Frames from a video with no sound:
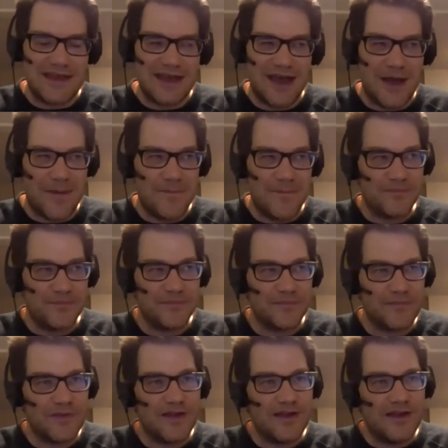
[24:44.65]

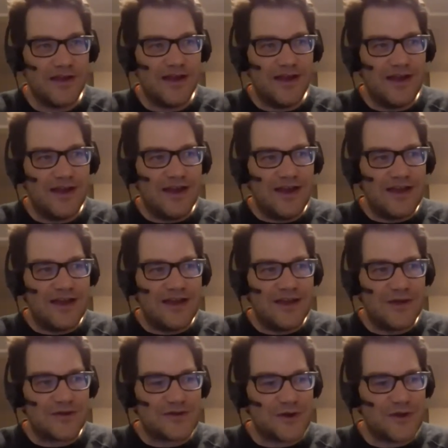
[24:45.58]

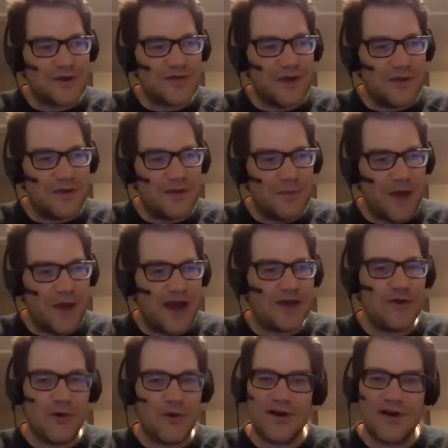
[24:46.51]
you know, sort of the
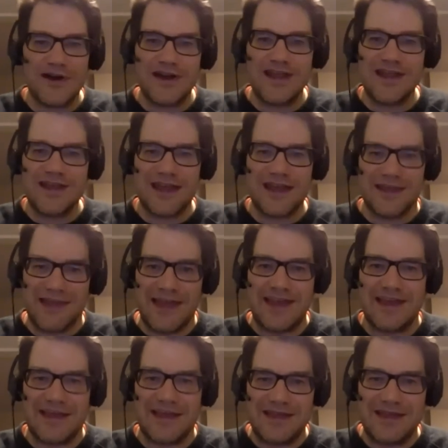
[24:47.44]
minority can,
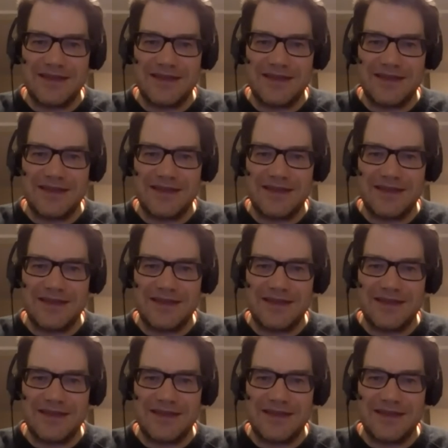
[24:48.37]
like,